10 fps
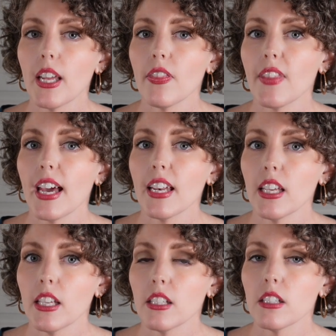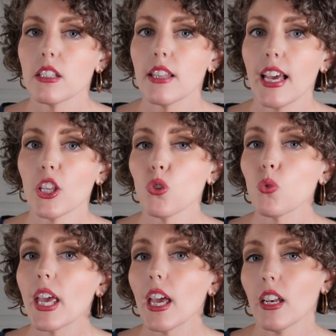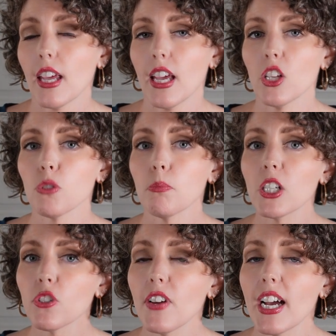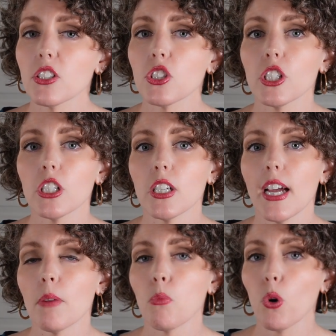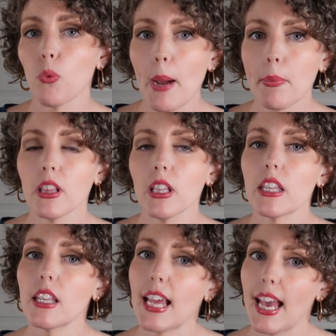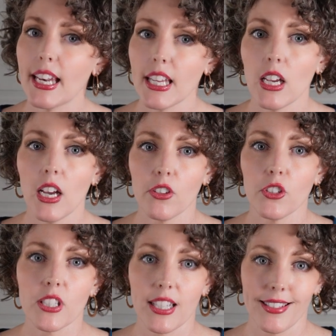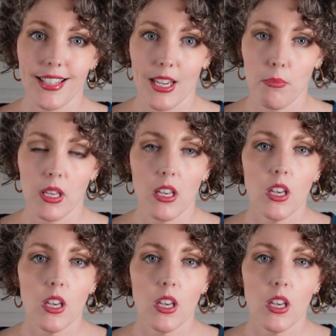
and that is that you can age much faster and more rapidly than any other skin type.